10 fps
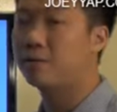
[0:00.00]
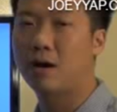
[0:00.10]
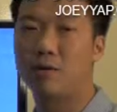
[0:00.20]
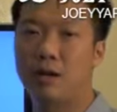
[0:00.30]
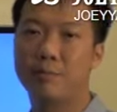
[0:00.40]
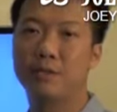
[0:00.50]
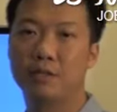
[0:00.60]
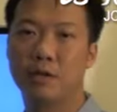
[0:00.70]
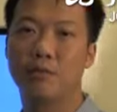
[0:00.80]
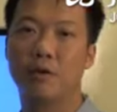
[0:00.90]
Now, let me
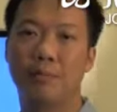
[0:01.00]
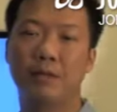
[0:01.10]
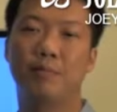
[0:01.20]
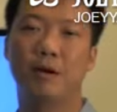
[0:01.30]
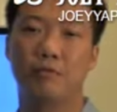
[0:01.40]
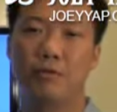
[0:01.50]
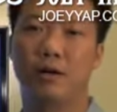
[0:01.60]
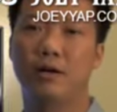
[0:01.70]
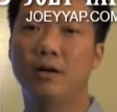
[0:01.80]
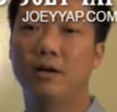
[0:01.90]
just give you a little bit of
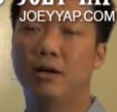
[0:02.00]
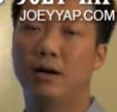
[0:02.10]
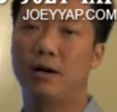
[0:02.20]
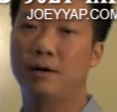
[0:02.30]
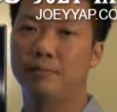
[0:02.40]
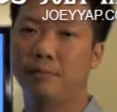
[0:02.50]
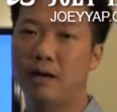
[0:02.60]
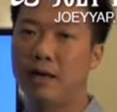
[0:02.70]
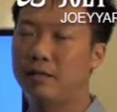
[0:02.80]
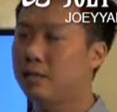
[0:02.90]
a
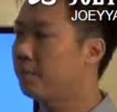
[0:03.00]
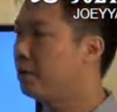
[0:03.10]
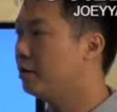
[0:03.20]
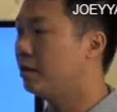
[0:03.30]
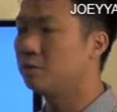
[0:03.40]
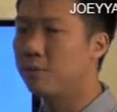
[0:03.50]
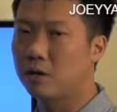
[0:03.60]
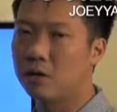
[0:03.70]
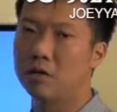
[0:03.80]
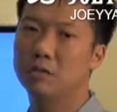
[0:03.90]
heads up here. That's
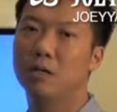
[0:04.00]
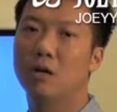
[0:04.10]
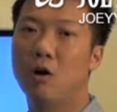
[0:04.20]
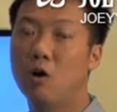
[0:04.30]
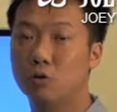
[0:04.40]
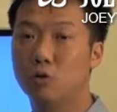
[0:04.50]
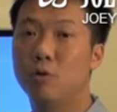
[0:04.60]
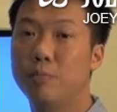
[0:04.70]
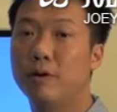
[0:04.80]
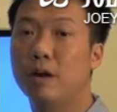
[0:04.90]
because
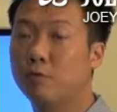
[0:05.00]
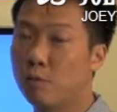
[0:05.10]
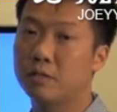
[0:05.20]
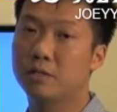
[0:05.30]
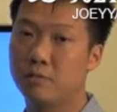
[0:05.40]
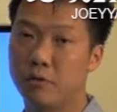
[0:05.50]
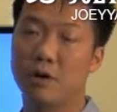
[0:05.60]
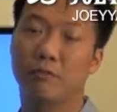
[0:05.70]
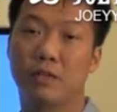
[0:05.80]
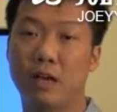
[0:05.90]
October, everyone is afraid
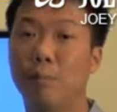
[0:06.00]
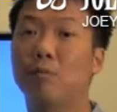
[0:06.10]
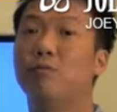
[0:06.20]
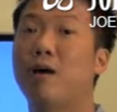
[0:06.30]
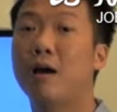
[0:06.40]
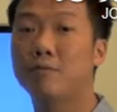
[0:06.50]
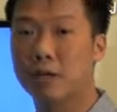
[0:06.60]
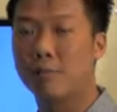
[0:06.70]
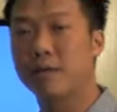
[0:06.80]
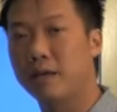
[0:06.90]
of the double fives
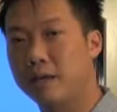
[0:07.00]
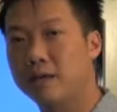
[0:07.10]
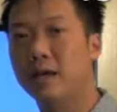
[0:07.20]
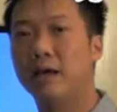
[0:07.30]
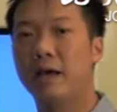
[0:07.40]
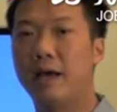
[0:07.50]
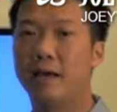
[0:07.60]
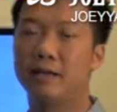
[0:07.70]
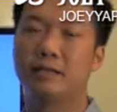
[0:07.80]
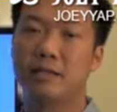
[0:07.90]
coming in.
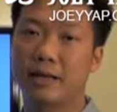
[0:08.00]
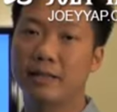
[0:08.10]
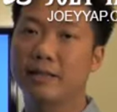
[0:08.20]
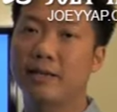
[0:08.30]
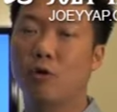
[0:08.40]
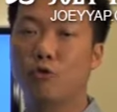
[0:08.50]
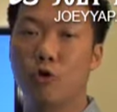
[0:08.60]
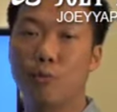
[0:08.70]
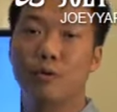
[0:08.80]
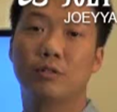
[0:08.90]
And second thing,
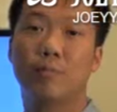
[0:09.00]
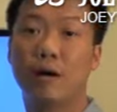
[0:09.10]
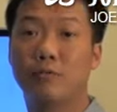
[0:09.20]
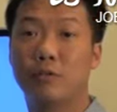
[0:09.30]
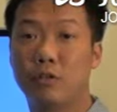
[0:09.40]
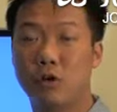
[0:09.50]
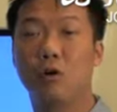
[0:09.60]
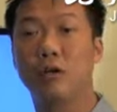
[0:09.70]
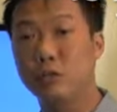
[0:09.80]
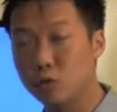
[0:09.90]
October is the month of the
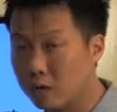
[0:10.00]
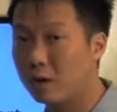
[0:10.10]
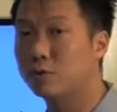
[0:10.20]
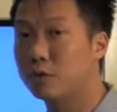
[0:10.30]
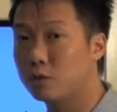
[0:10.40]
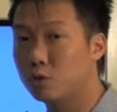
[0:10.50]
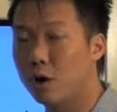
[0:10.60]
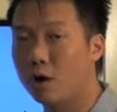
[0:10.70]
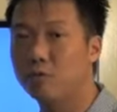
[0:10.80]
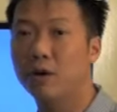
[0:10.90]
dog in
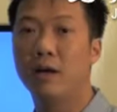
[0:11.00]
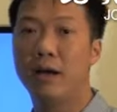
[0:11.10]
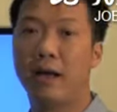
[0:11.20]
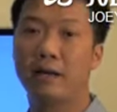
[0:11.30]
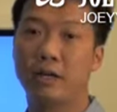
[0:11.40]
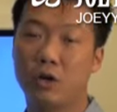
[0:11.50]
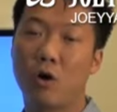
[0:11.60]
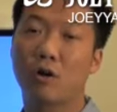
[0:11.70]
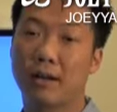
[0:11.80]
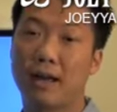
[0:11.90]
2012, and the
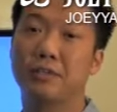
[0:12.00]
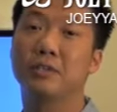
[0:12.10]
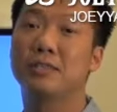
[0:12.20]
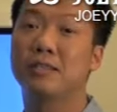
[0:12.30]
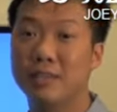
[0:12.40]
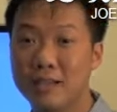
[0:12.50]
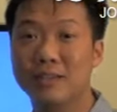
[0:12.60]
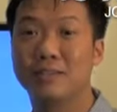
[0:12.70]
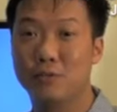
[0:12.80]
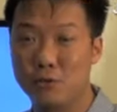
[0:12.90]
dog clashes the
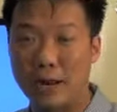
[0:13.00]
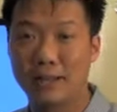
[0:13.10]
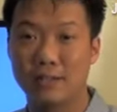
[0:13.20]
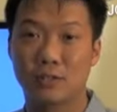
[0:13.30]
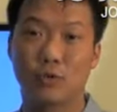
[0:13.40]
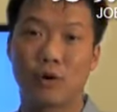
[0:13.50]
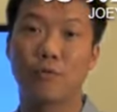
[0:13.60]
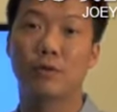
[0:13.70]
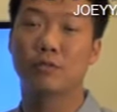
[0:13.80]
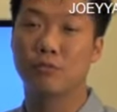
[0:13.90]
year's dragon, so
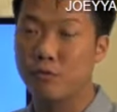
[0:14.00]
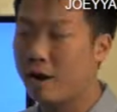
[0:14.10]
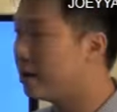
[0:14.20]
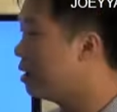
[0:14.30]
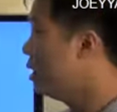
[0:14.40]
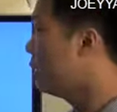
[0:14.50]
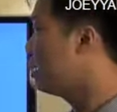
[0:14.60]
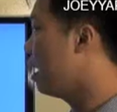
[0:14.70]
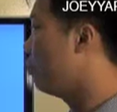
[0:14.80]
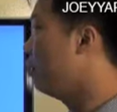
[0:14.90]
everyone is afraid.
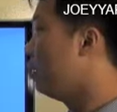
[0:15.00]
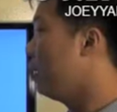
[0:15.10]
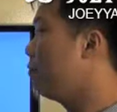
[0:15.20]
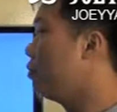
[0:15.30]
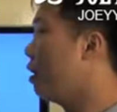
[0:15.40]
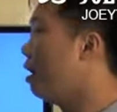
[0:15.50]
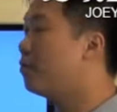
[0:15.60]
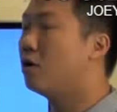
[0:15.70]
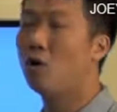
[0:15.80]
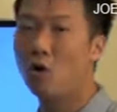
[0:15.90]
Now, if you have
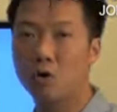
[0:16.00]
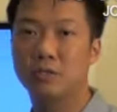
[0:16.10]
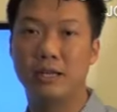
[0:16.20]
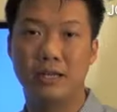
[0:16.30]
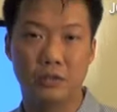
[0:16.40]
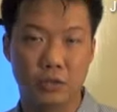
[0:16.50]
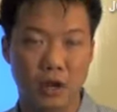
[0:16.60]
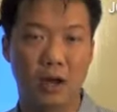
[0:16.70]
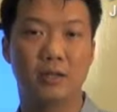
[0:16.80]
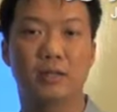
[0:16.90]
a horse in the
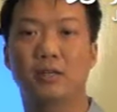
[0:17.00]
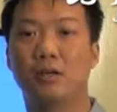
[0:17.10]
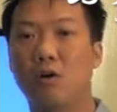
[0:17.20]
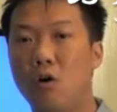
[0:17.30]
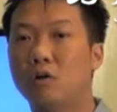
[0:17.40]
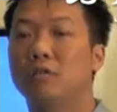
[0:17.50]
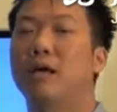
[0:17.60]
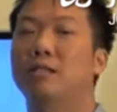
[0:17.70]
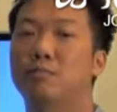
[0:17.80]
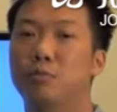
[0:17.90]
chart, the horse
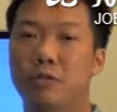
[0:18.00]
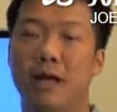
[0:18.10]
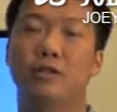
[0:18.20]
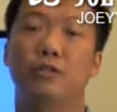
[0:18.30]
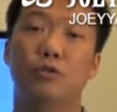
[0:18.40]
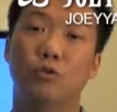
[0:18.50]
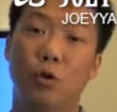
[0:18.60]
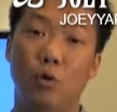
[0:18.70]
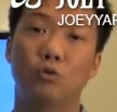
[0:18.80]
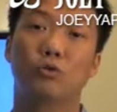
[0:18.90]
has a potential to
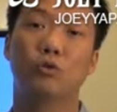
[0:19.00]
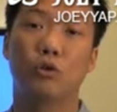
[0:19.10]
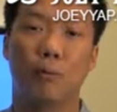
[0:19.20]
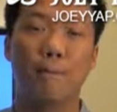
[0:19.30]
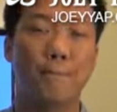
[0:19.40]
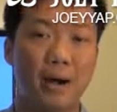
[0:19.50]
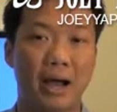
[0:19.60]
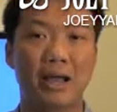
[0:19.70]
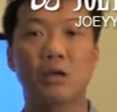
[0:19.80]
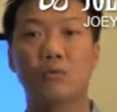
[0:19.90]
also
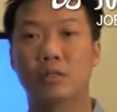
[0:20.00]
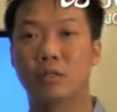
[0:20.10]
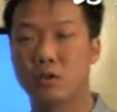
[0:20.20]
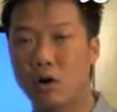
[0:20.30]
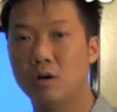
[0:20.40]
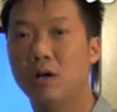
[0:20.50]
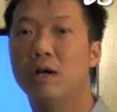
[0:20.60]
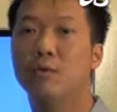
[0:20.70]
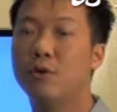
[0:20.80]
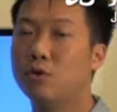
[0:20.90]
combine with the dog.
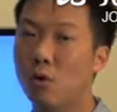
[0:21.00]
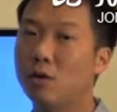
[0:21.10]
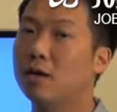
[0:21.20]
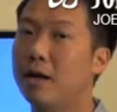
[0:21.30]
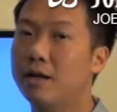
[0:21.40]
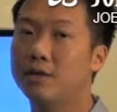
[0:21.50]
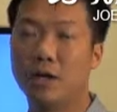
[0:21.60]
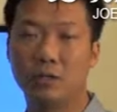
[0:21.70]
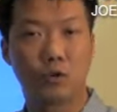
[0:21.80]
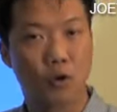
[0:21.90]
We don't like a
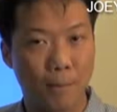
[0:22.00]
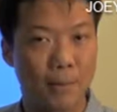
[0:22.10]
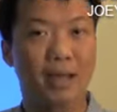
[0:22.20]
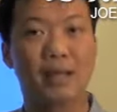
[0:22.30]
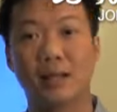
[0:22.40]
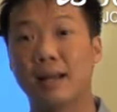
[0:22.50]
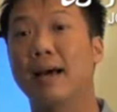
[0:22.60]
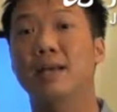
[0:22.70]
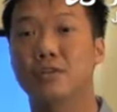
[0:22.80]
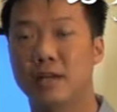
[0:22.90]
chart to combine and
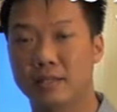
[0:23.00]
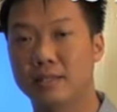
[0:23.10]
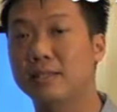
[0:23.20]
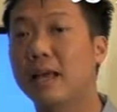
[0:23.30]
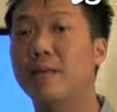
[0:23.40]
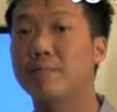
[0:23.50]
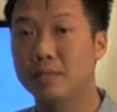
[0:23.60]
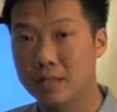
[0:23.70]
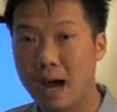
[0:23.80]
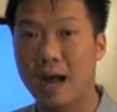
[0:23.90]
clash at the same
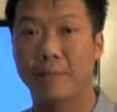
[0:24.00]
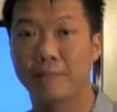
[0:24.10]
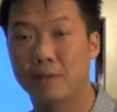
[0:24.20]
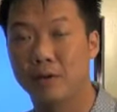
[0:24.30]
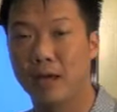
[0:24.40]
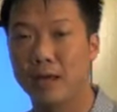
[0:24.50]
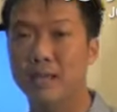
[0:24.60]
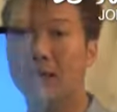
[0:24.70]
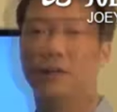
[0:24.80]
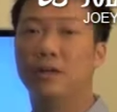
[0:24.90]
time,
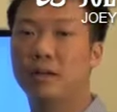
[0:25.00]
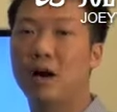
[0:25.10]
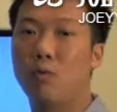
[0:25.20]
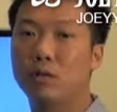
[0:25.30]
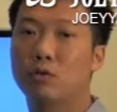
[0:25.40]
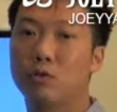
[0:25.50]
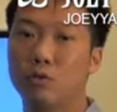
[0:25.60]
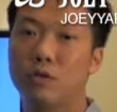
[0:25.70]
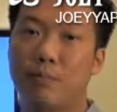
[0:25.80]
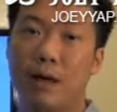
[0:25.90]
okay? Now, what to
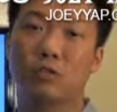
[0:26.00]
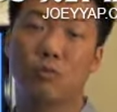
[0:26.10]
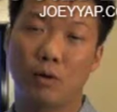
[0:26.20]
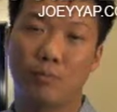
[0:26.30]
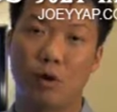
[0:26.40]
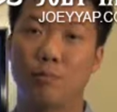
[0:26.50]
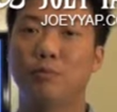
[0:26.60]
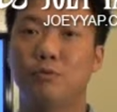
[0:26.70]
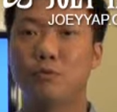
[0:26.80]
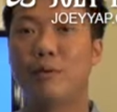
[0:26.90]
do depends on what
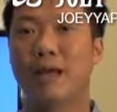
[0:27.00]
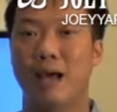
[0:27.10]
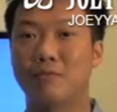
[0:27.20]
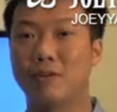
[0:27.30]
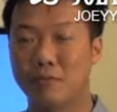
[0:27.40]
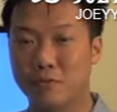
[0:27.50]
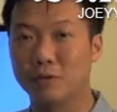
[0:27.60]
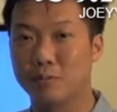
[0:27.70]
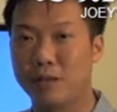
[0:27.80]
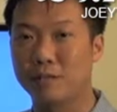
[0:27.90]
problems you may have in the
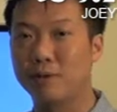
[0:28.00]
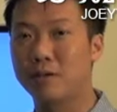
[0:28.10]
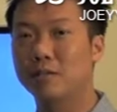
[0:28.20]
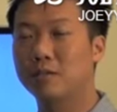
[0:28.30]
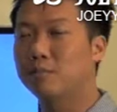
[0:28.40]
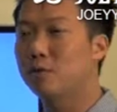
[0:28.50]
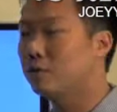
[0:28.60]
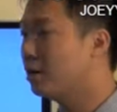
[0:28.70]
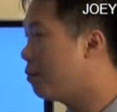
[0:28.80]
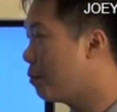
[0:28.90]
first place, because most
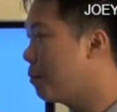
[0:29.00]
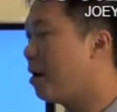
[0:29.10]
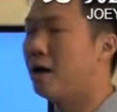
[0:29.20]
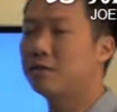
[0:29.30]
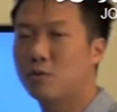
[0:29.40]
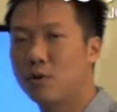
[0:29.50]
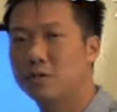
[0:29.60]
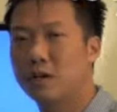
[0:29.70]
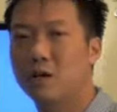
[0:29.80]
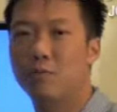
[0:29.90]
of the time when people ask a
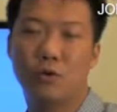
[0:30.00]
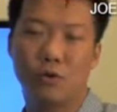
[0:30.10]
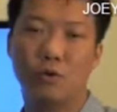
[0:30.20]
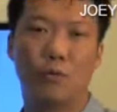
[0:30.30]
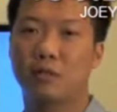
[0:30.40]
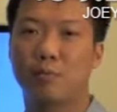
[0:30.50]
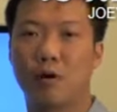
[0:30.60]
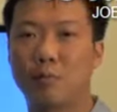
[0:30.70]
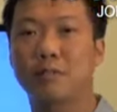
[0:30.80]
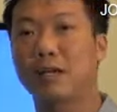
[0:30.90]
question, we don't know what the
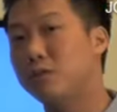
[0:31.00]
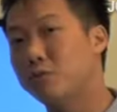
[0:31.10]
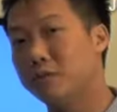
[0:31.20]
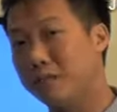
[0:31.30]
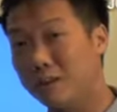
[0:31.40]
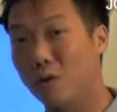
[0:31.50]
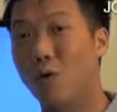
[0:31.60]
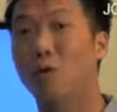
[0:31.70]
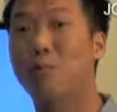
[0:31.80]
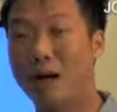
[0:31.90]
problem is until we see the
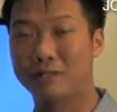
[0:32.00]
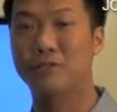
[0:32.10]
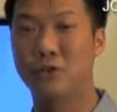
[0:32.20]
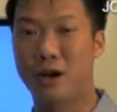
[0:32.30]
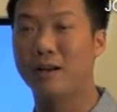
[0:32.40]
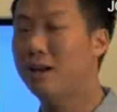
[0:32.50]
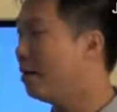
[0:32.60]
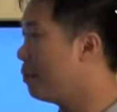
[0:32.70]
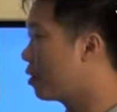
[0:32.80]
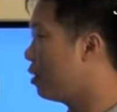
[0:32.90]
whole Bazi chart,
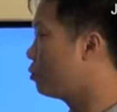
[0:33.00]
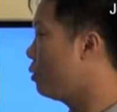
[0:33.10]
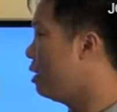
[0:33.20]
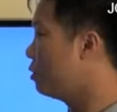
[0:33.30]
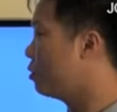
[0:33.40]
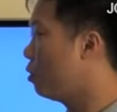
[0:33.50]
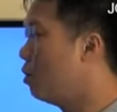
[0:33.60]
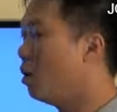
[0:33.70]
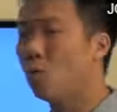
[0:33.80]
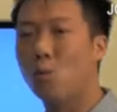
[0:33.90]
because we need to
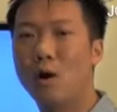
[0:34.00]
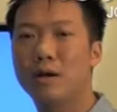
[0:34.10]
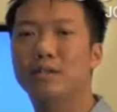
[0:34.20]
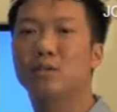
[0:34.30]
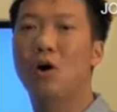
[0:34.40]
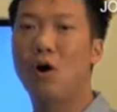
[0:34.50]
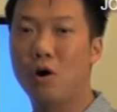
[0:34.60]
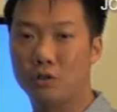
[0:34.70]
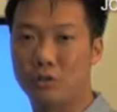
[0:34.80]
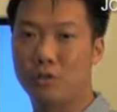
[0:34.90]
know what is
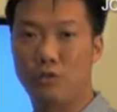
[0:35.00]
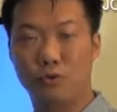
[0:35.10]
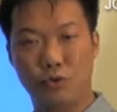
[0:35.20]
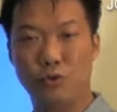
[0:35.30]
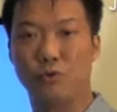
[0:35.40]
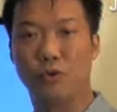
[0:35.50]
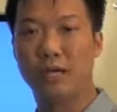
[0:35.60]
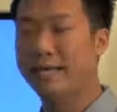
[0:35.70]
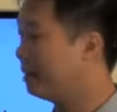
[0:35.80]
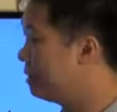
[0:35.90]
horse to you.
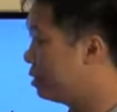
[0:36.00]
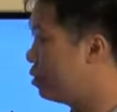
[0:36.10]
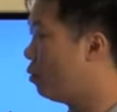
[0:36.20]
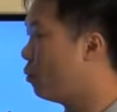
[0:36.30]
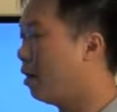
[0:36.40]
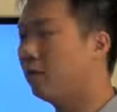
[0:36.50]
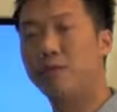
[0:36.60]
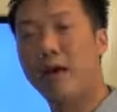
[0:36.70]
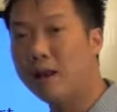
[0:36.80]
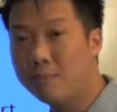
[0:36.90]
Is this your wealth
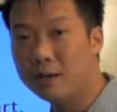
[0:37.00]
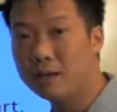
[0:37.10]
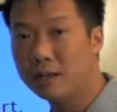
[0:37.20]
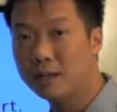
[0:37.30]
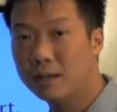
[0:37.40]
element?